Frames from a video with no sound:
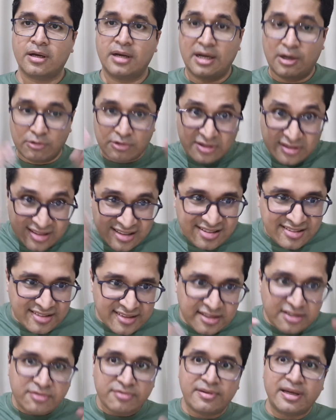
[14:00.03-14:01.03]
Now, this
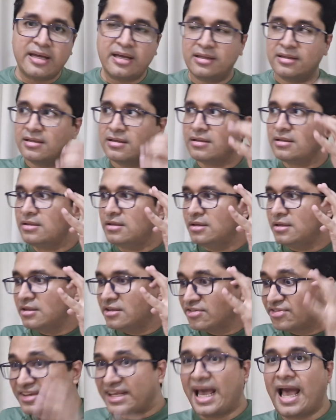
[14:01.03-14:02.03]
is where the
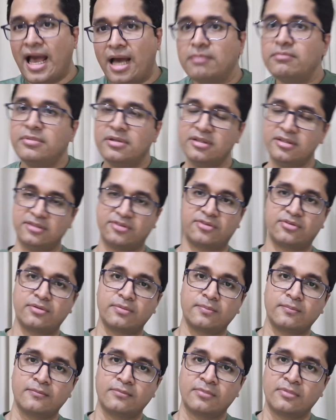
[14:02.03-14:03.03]
scam is.
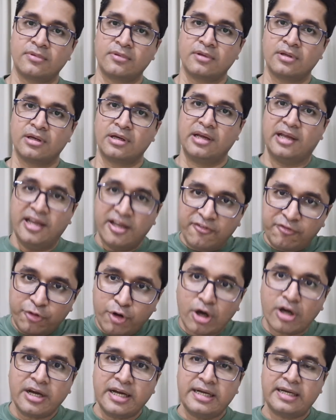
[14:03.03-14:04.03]
If
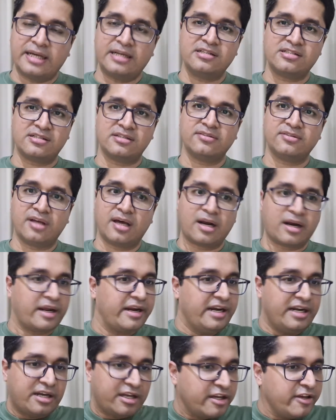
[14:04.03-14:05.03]
your intentions are
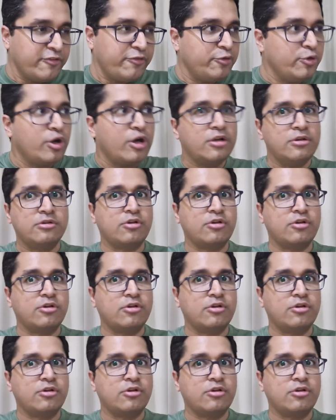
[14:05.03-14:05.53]
right, if your